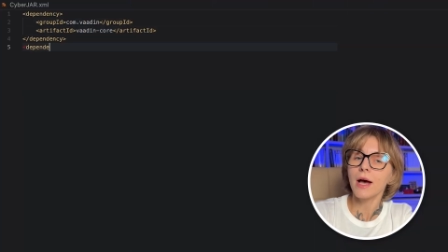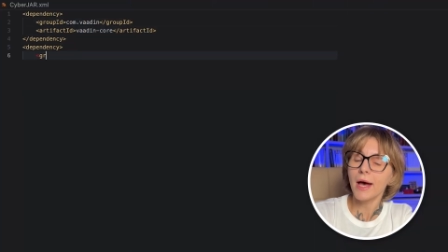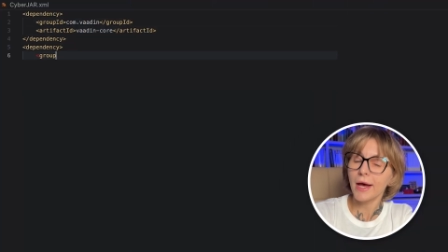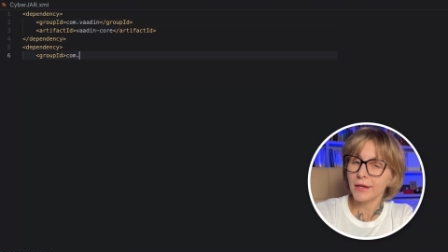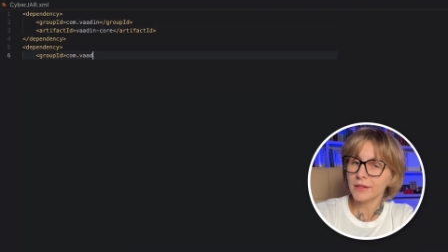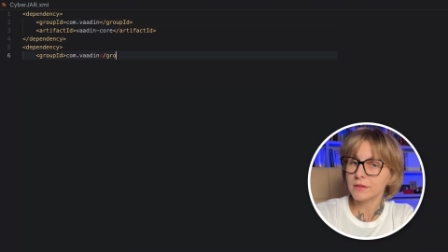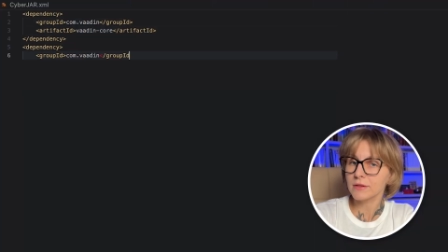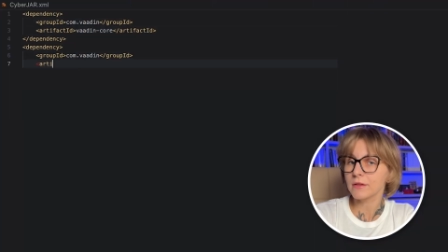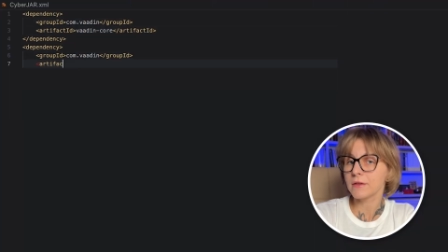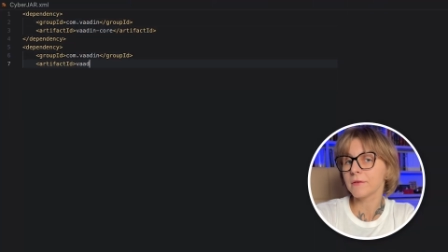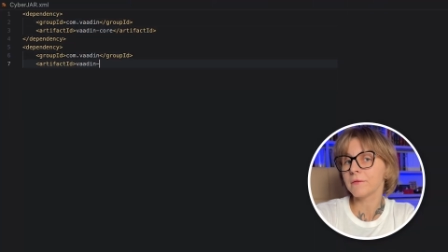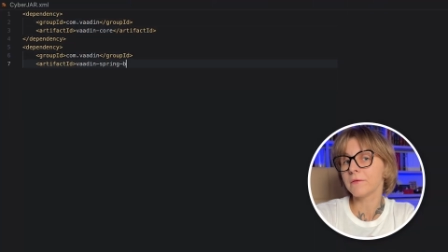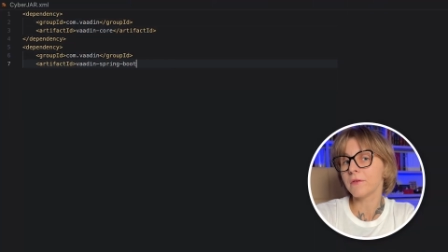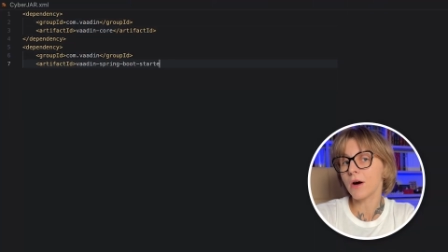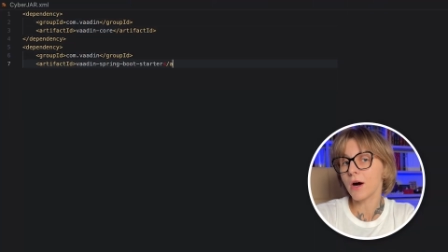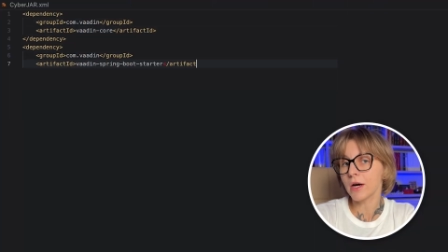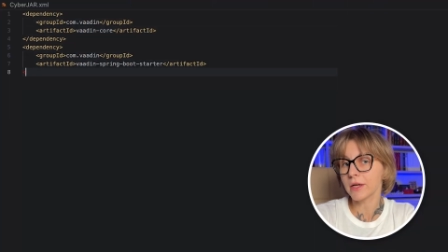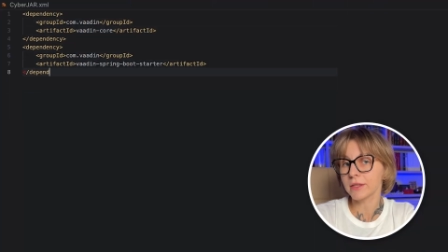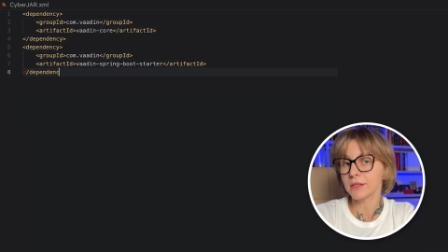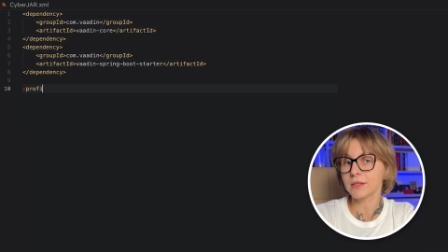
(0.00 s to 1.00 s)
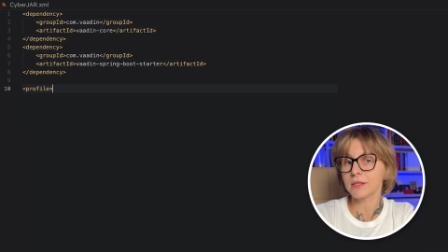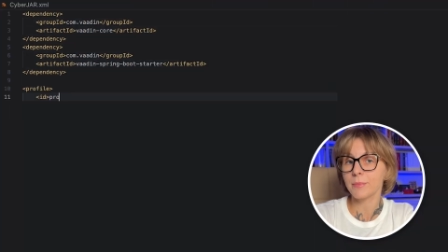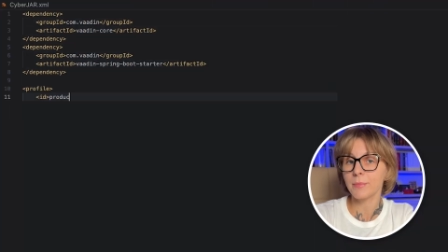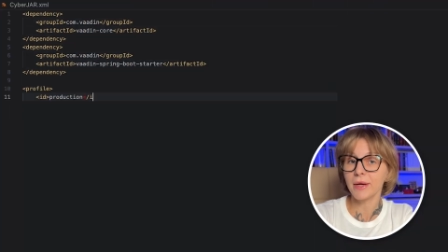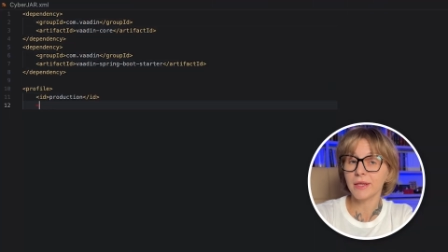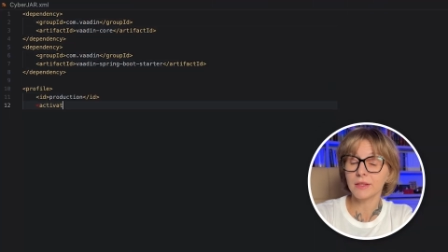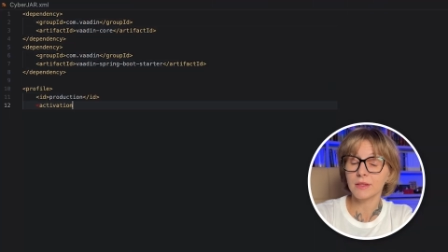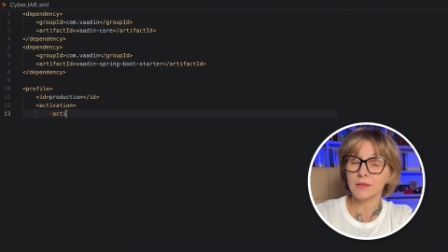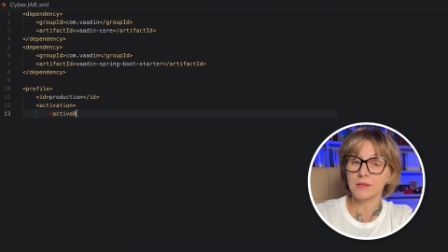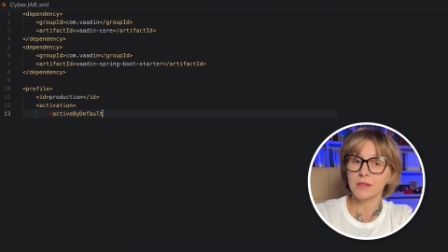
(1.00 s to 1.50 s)
add the Vaadin
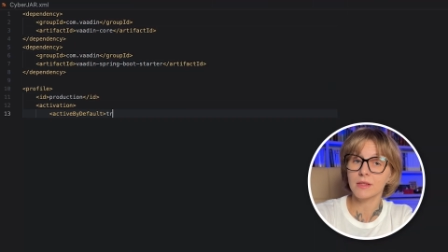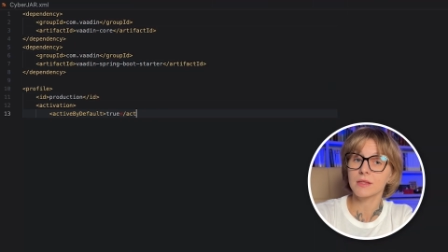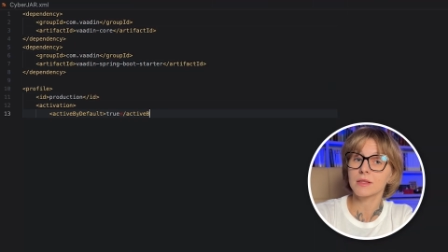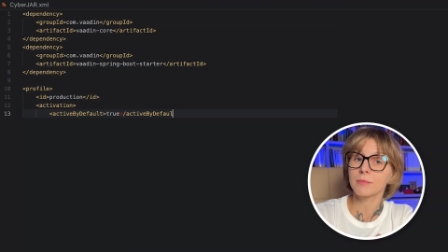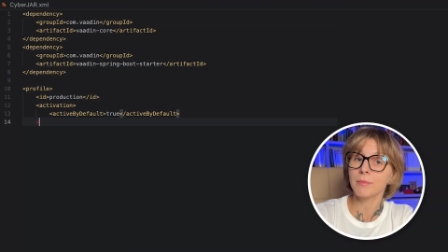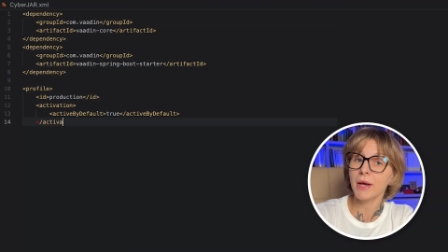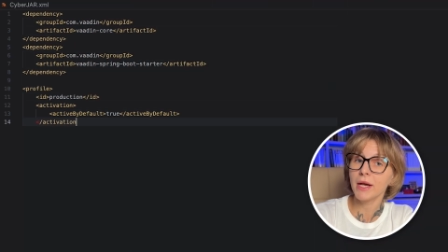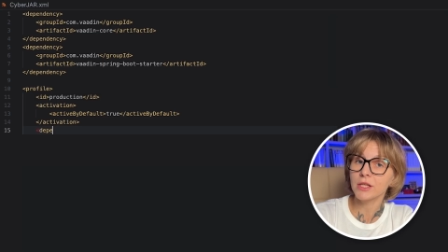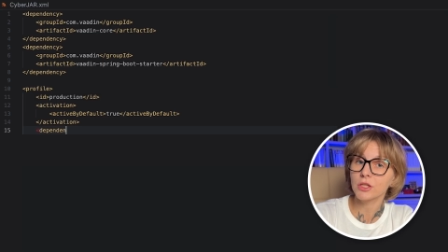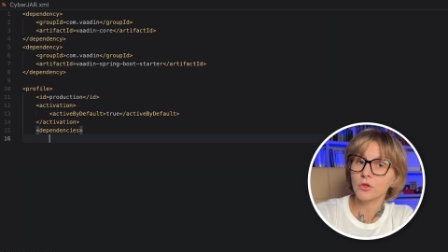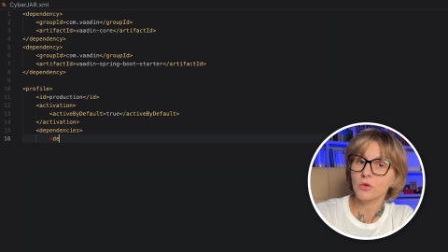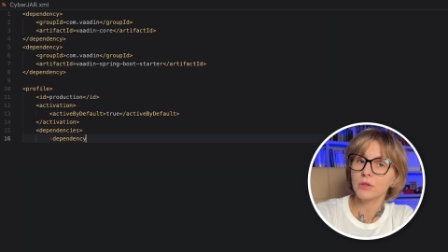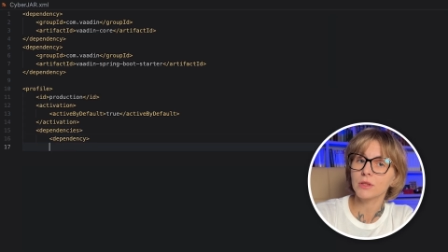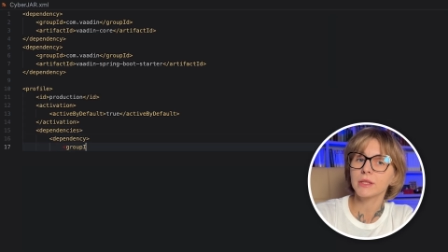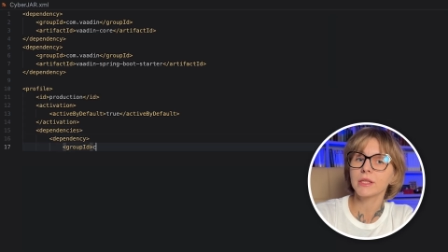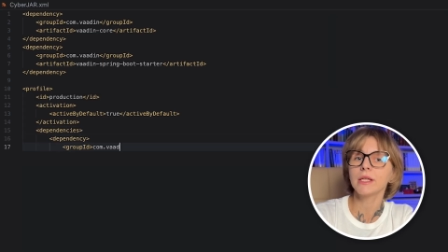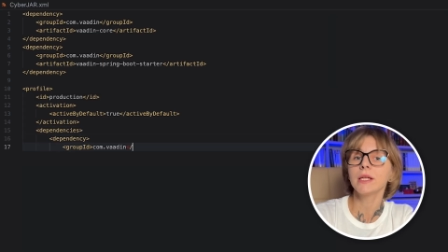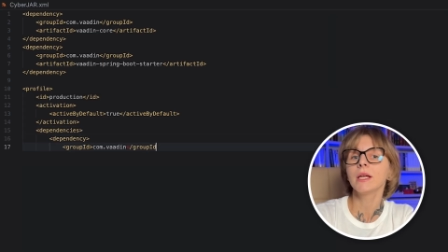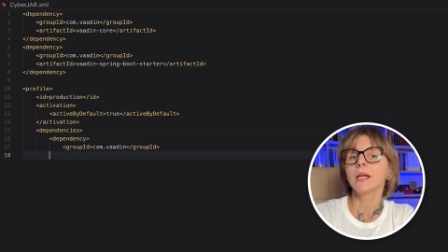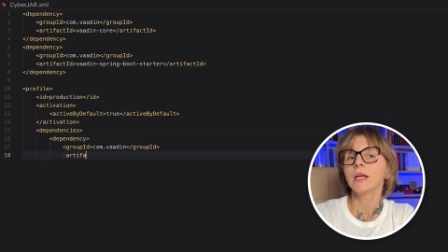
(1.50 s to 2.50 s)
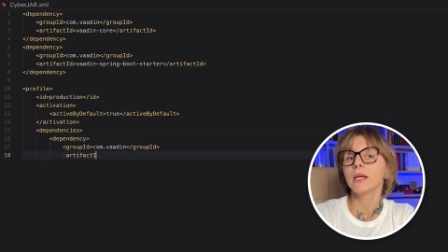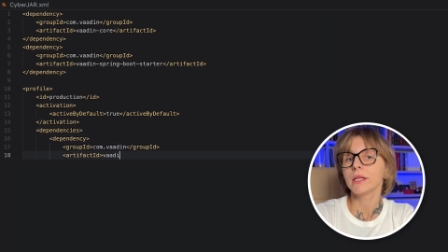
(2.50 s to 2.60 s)
dependencies manually,